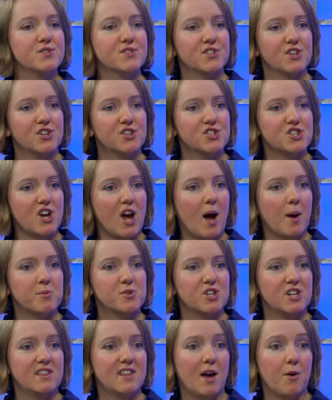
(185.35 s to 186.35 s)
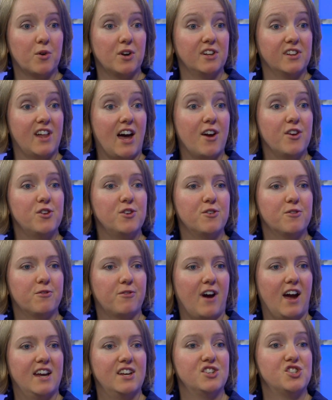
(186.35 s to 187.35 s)
search option that would allow you to
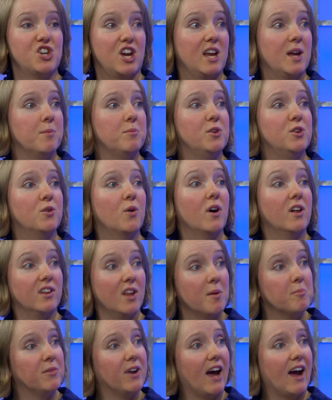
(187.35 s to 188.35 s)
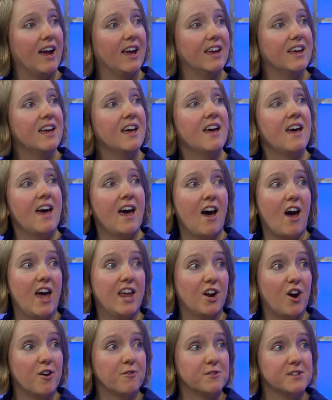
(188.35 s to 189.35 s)
find JMU alumni.
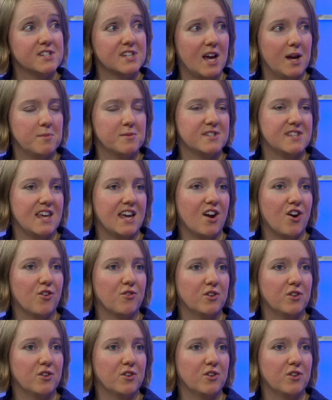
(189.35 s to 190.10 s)
And oftentimes they are